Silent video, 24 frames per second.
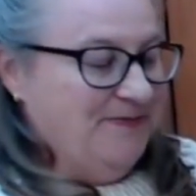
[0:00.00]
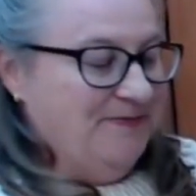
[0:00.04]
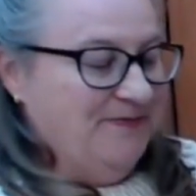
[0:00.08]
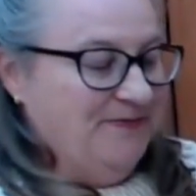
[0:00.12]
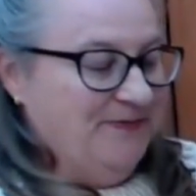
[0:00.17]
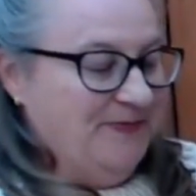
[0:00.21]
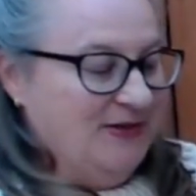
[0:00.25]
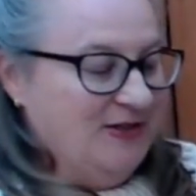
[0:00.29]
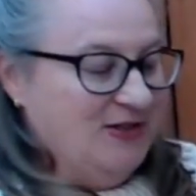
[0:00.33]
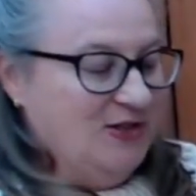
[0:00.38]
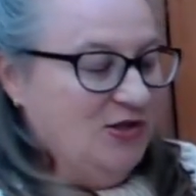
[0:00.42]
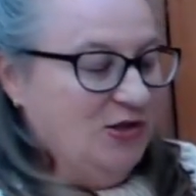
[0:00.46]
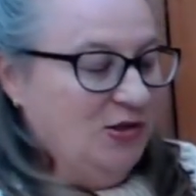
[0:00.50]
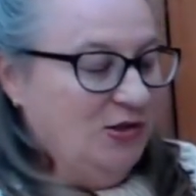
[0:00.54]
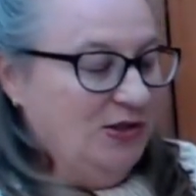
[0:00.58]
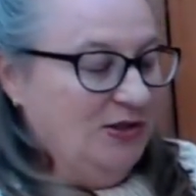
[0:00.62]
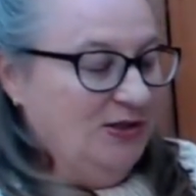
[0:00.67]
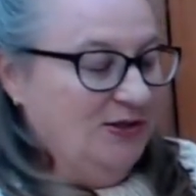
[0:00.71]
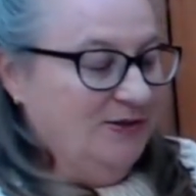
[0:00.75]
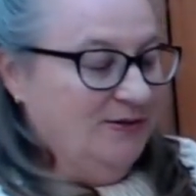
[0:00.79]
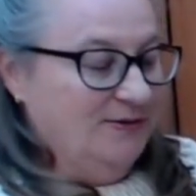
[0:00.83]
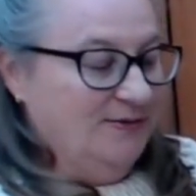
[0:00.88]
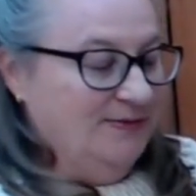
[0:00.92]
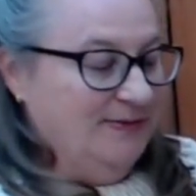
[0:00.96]

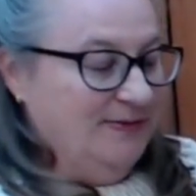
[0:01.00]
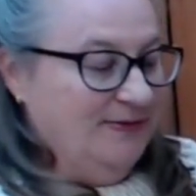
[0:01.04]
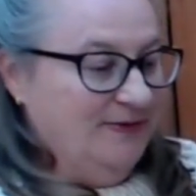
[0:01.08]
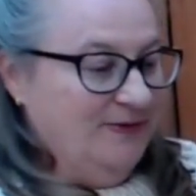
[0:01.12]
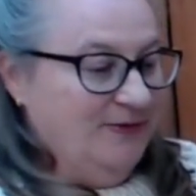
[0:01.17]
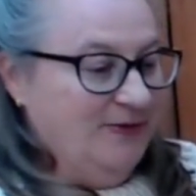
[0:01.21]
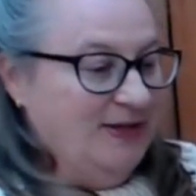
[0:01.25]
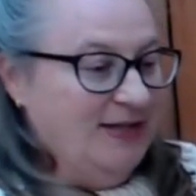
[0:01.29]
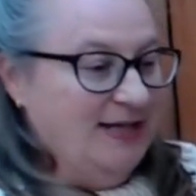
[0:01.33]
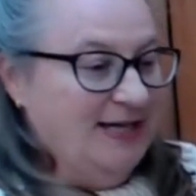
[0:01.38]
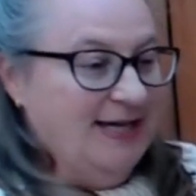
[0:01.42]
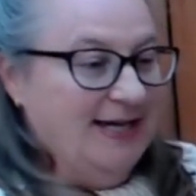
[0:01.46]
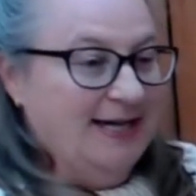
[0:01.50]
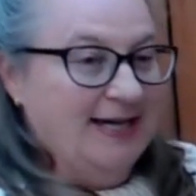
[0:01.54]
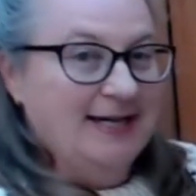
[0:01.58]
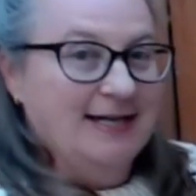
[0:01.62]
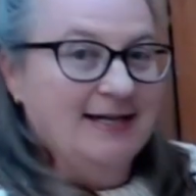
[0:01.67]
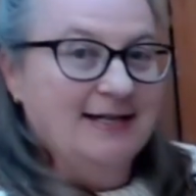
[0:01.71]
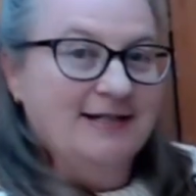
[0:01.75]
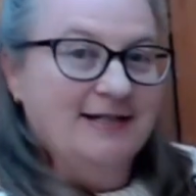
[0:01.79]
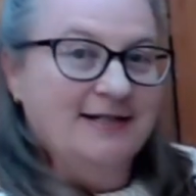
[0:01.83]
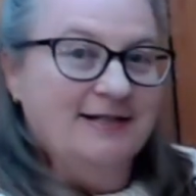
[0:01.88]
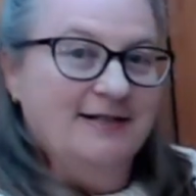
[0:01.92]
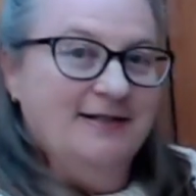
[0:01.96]
soil for the
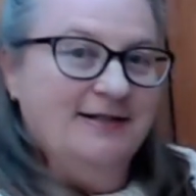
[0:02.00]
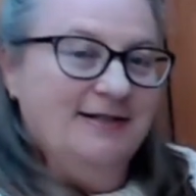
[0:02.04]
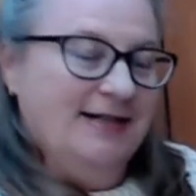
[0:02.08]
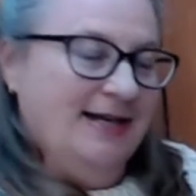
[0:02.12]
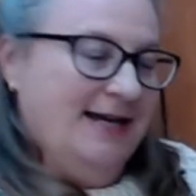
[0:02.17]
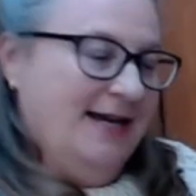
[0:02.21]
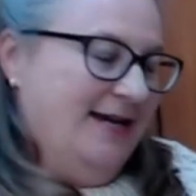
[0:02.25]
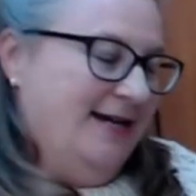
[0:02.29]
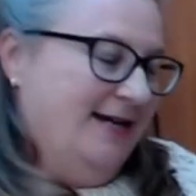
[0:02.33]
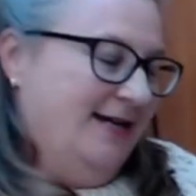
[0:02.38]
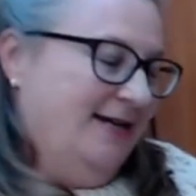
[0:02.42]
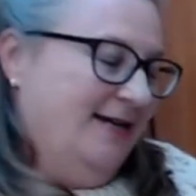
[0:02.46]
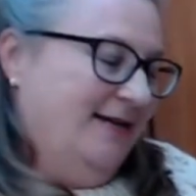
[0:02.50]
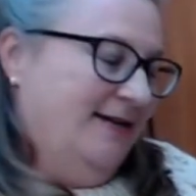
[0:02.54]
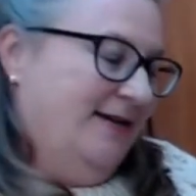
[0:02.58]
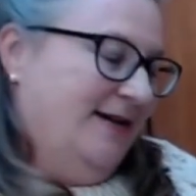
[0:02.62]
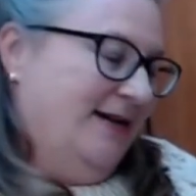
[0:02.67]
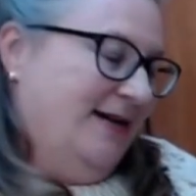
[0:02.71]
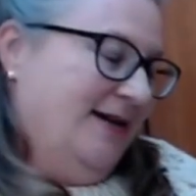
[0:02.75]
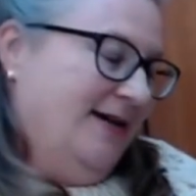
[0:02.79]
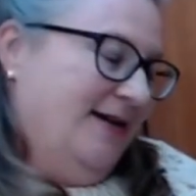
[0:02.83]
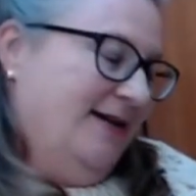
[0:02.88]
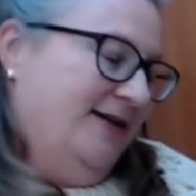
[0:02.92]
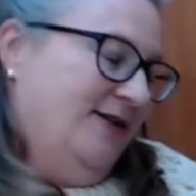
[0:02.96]
garden and
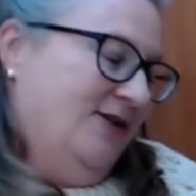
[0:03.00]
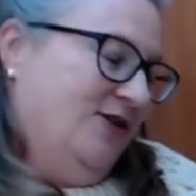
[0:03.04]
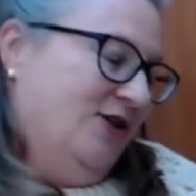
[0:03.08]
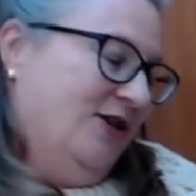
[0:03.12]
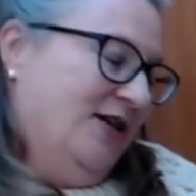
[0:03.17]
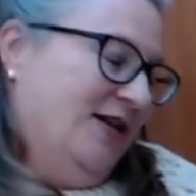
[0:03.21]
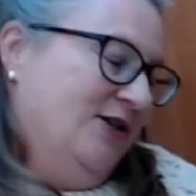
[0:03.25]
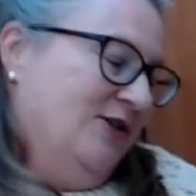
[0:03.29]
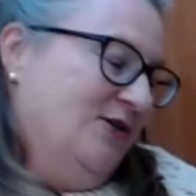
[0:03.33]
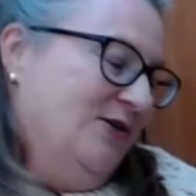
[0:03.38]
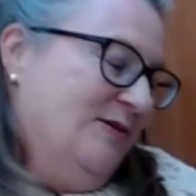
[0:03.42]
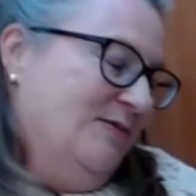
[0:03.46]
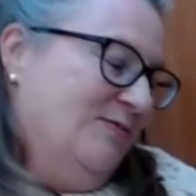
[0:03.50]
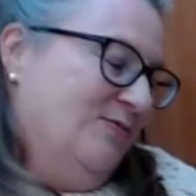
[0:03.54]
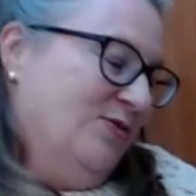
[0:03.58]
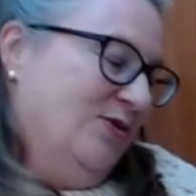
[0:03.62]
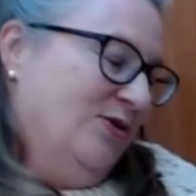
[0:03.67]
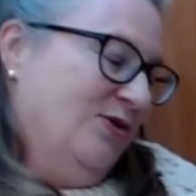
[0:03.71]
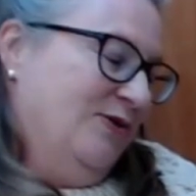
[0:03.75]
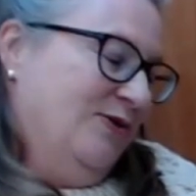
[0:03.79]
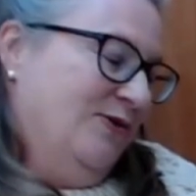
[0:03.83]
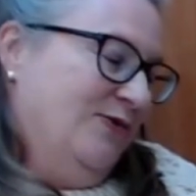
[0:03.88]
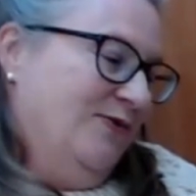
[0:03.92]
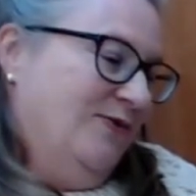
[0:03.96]
trying to
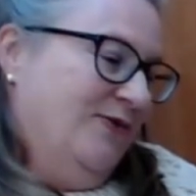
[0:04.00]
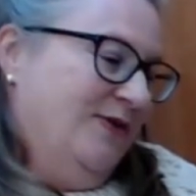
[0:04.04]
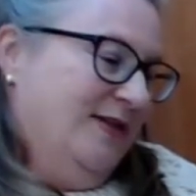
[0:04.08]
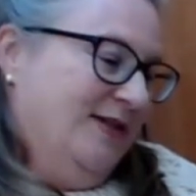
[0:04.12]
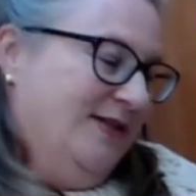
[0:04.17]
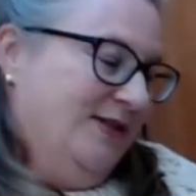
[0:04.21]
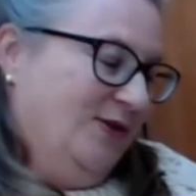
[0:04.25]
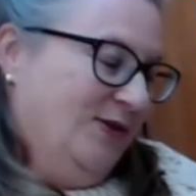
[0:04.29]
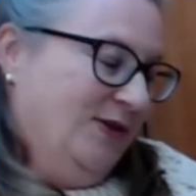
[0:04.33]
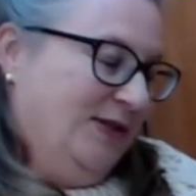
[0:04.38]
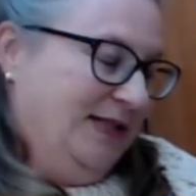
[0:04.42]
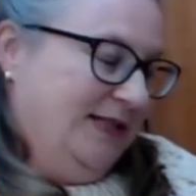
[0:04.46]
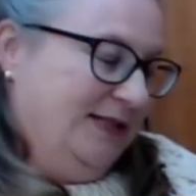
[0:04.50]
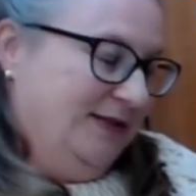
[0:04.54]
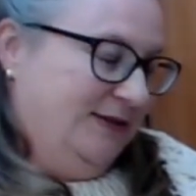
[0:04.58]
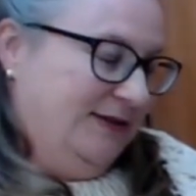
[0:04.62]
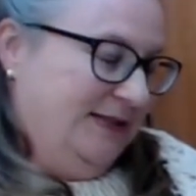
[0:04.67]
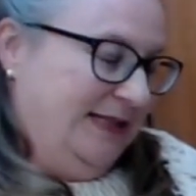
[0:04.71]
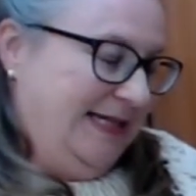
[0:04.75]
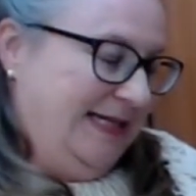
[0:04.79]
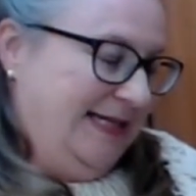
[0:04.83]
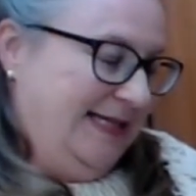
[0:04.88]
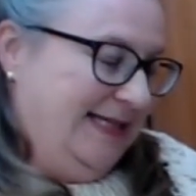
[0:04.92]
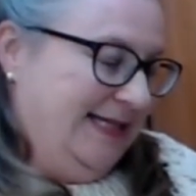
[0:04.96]
improve the soil
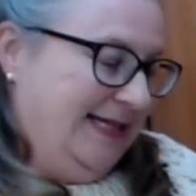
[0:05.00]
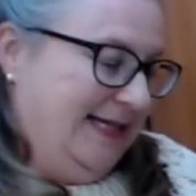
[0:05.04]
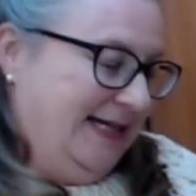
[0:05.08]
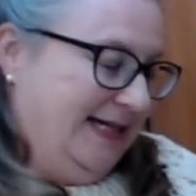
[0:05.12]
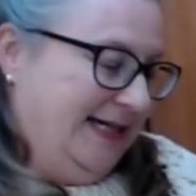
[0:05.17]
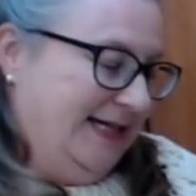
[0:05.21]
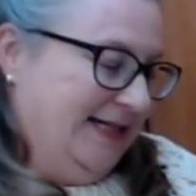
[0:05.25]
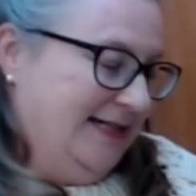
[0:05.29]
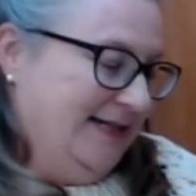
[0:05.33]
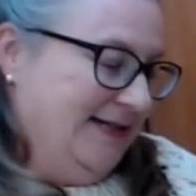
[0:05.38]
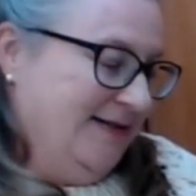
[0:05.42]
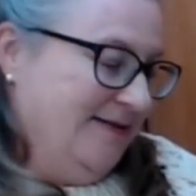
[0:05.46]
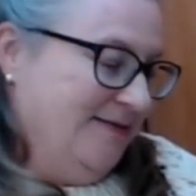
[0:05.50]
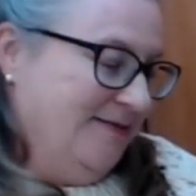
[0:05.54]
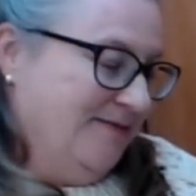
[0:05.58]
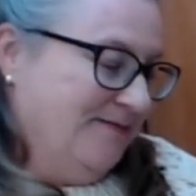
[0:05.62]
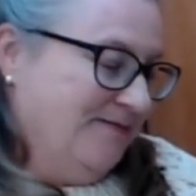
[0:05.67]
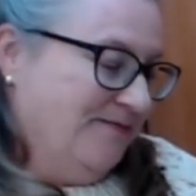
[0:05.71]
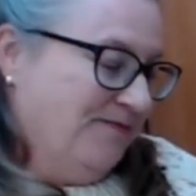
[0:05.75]
in the garden.